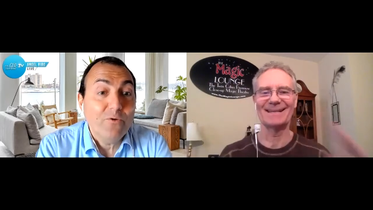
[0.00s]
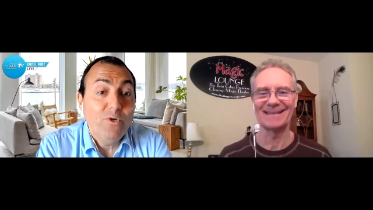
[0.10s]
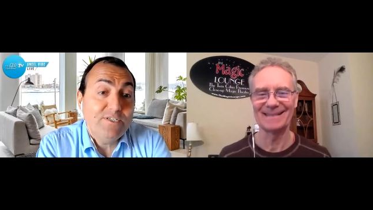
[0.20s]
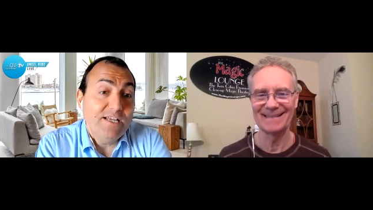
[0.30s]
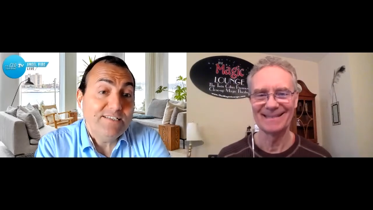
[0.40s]

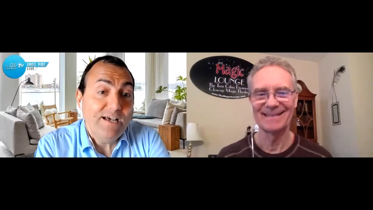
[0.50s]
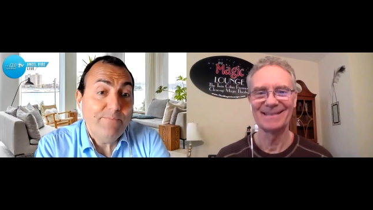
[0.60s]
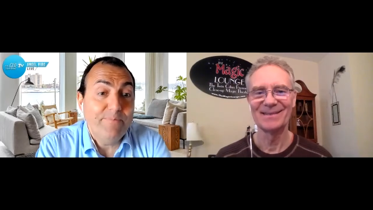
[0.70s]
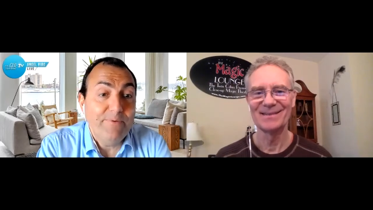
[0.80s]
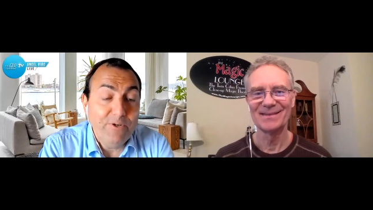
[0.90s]
Speaker 1: which ends
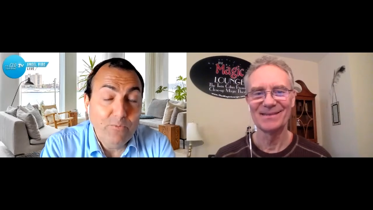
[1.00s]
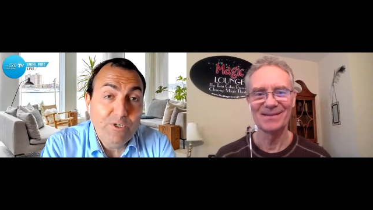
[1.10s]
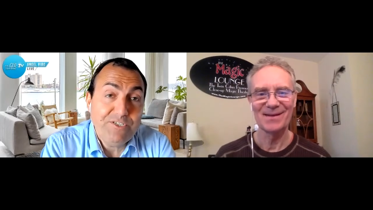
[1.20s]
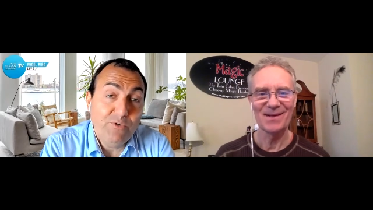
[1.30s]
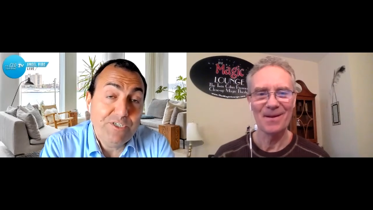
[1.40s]
up you know,
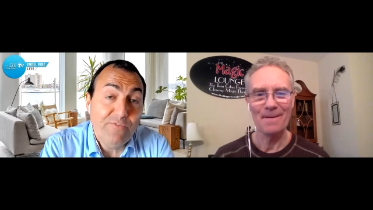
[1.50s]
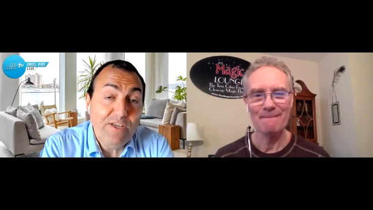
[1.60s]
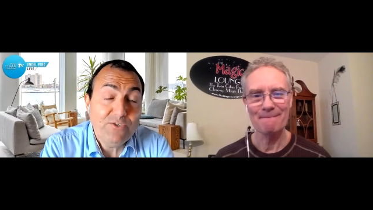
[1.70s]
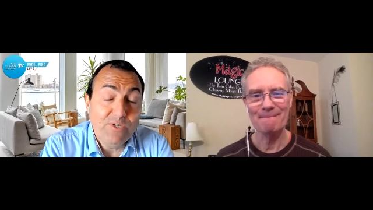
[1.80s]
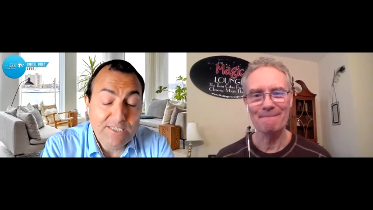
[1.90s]
which which
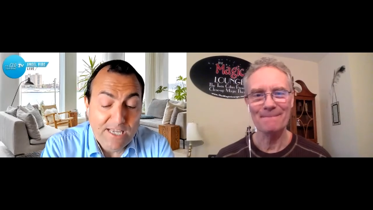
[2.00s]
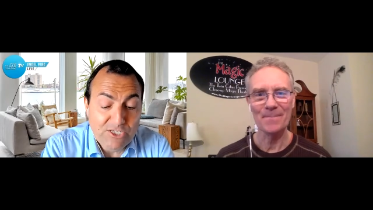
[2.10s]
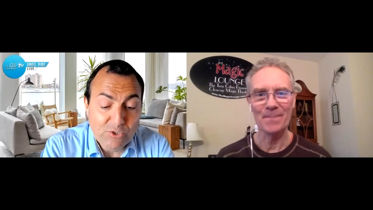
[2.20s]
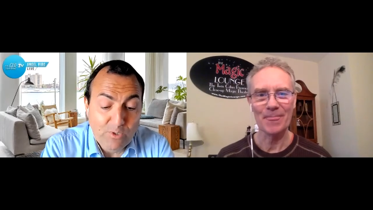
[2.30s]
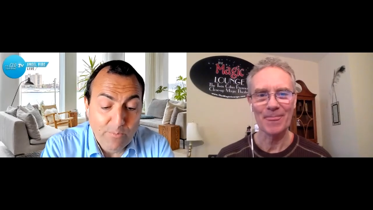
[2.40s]
eventually
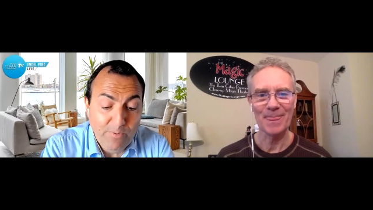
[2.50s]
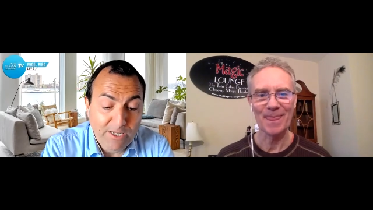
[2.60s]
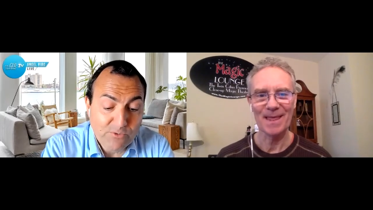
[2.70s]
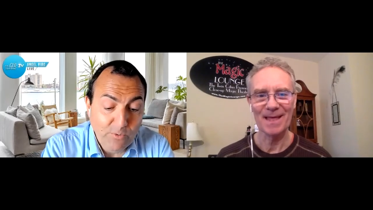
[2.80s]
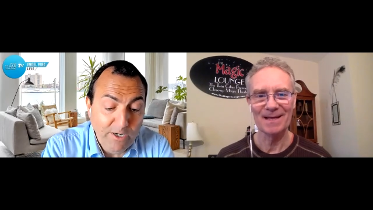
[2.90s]
takes you to a
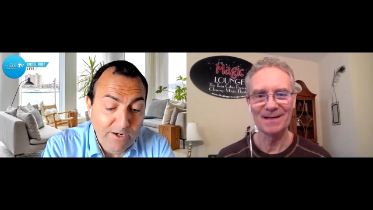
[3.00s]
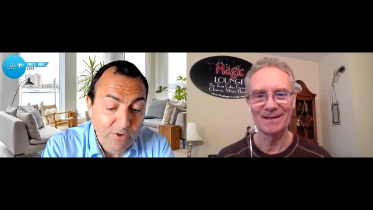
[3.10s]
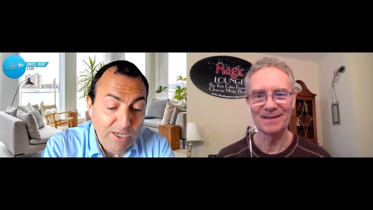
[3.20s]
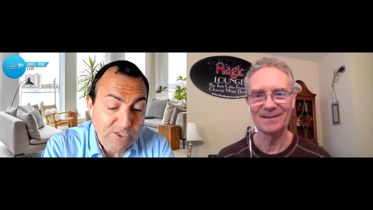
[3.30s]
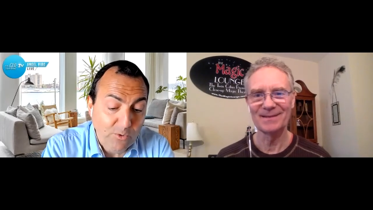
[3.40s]
place where
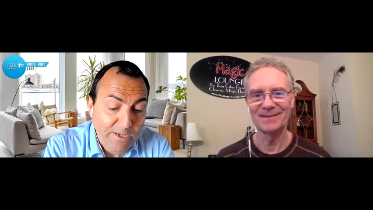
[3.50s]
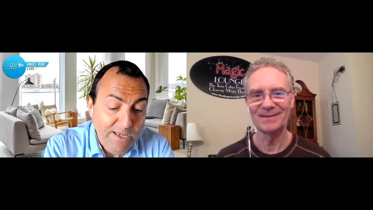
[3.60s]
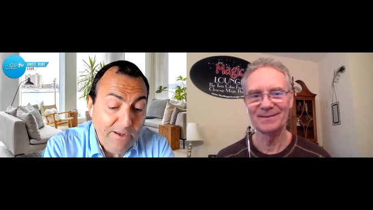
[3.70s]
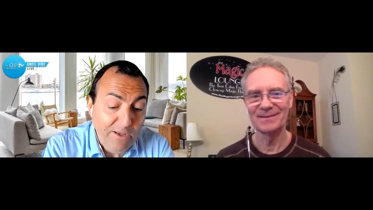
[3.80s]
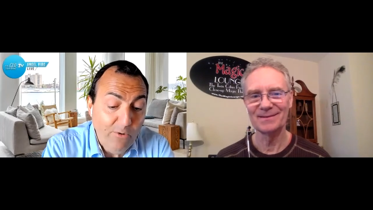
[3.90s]
okay so
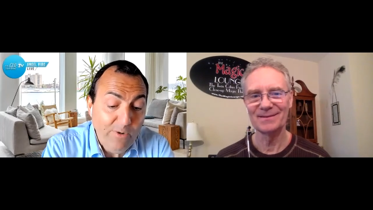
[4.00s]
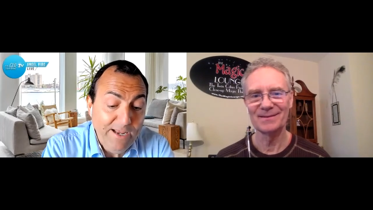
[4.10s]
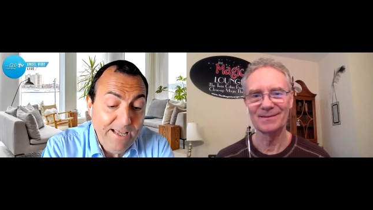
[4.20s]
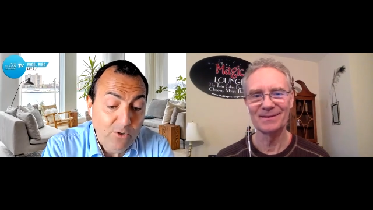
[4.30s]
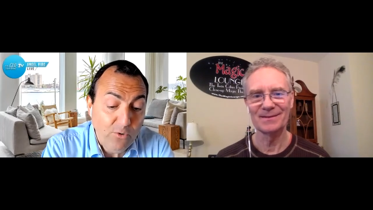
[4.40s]
ha- how
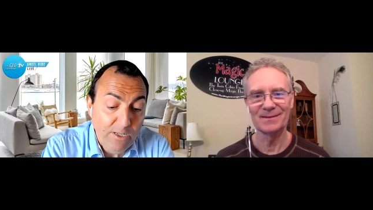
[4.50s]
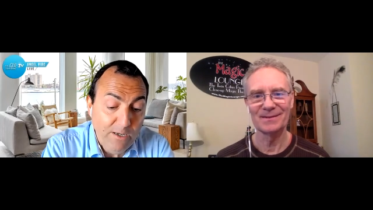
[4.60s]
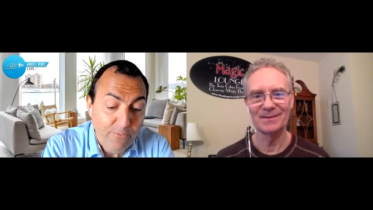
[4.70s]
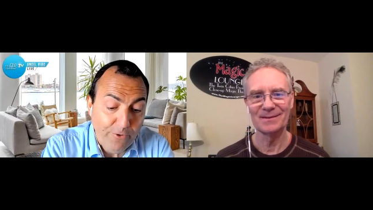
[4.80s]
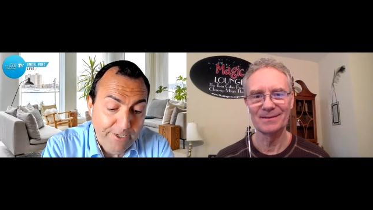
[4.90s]
can i
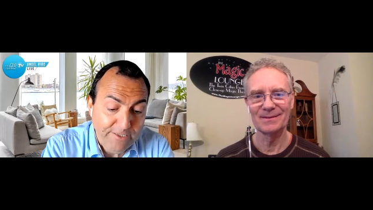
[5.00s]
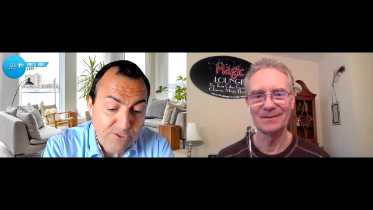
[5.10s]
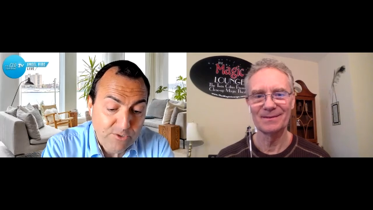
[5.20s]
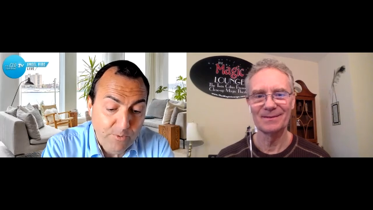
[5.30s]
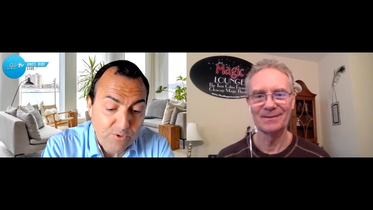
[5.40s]
collaborate
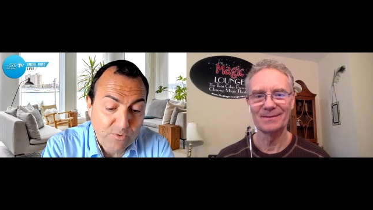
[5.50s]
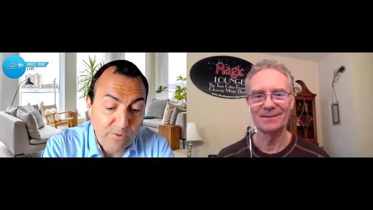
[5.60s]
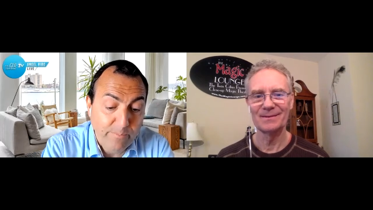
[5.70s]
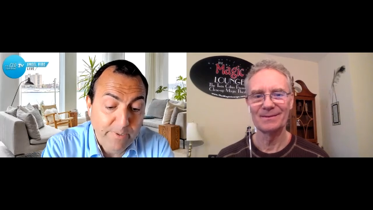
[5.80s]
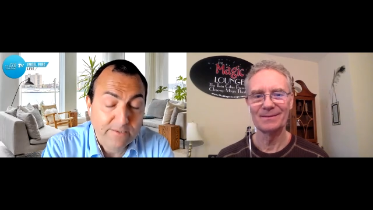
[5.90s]
as opposed to
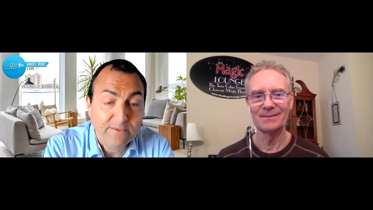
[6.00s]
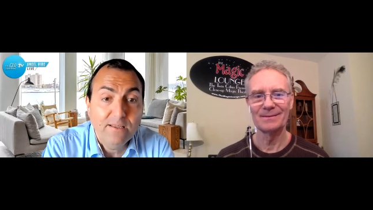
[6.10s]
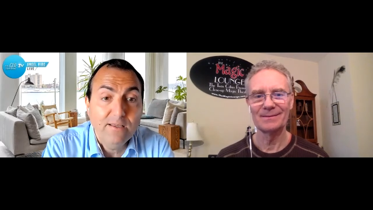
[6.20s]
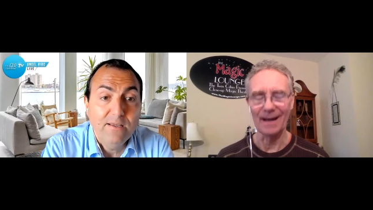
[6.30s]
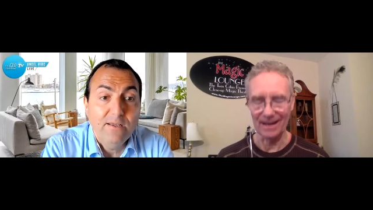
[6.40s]
compete
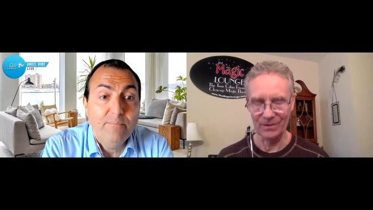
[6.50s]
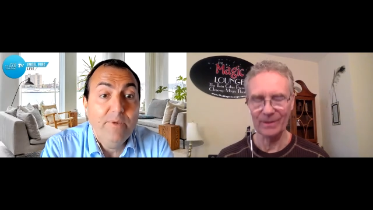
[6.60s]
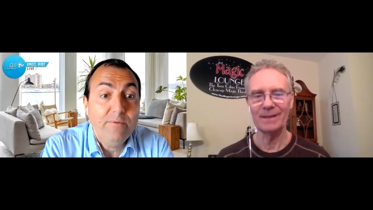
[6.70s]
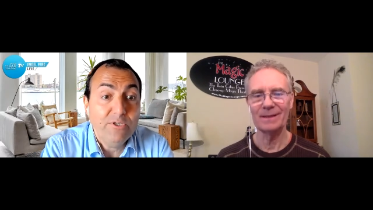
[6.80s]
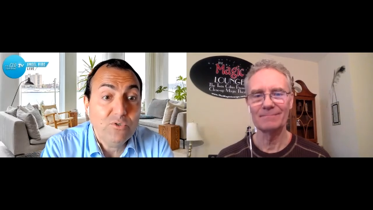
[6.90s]
i
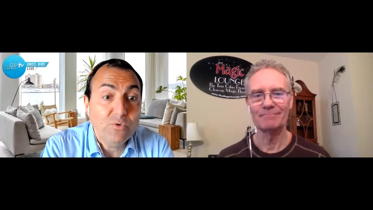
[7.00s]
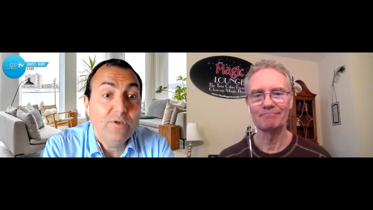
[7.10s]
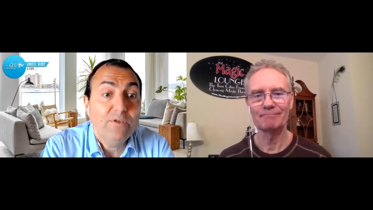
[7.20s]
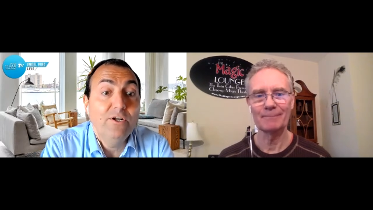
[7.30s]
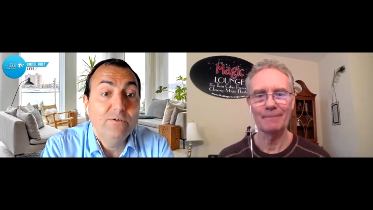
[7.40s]
agree. maybe
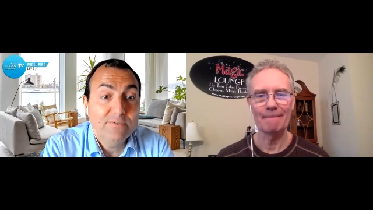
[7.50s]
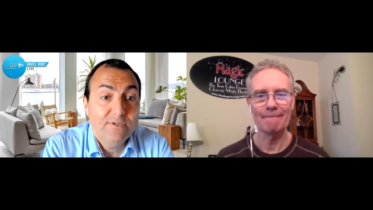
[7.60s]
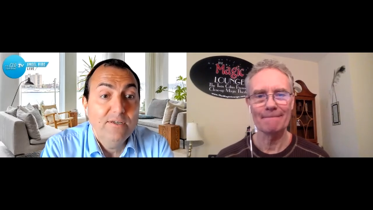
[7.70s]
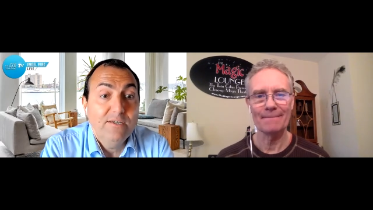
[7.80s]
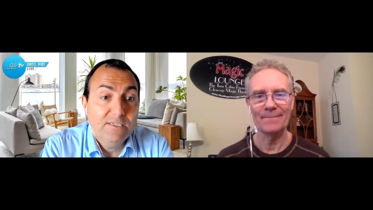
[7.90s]
to you know
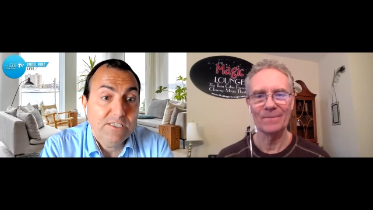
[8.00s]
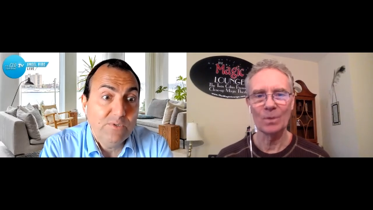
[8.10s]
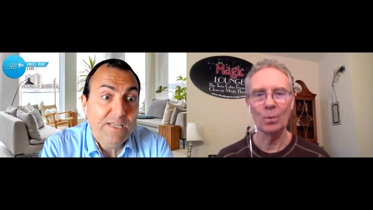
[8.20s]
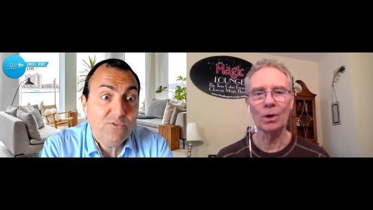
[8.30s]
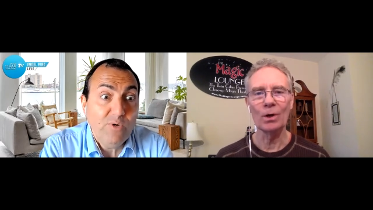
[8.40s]

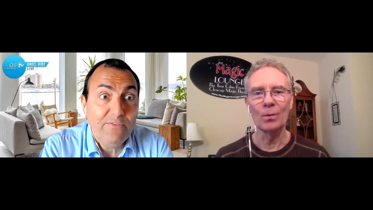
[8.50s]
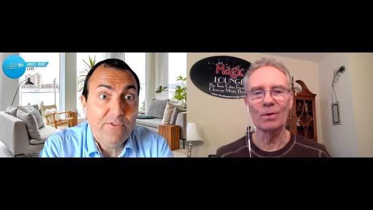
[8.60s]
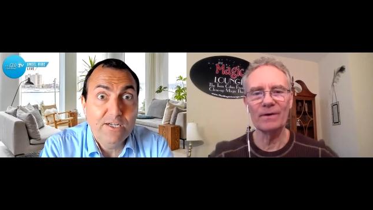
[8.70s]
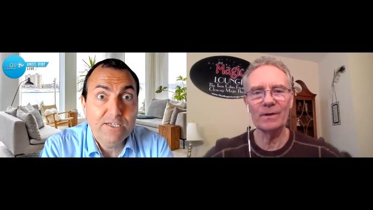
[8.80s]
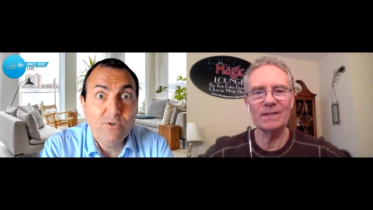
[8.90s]
so that's we're, why
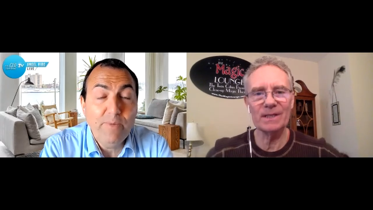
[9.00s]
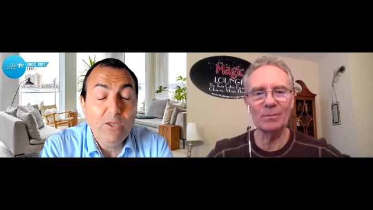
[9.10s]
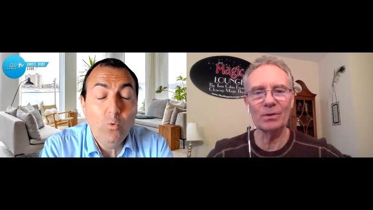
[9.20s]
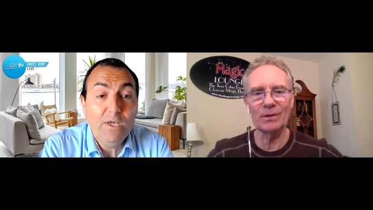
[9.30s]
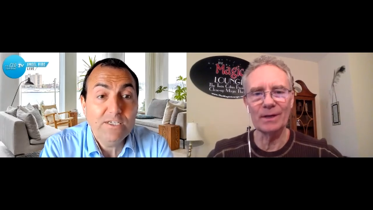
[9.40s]
there are very so
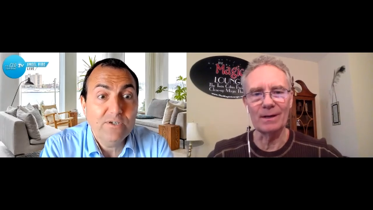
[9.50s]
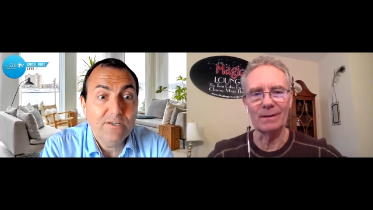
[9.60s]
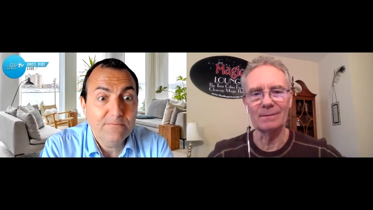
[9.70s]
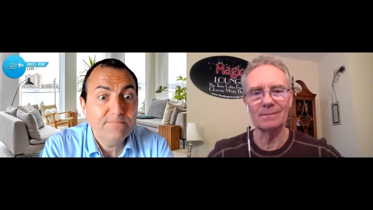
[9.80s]
many ways there.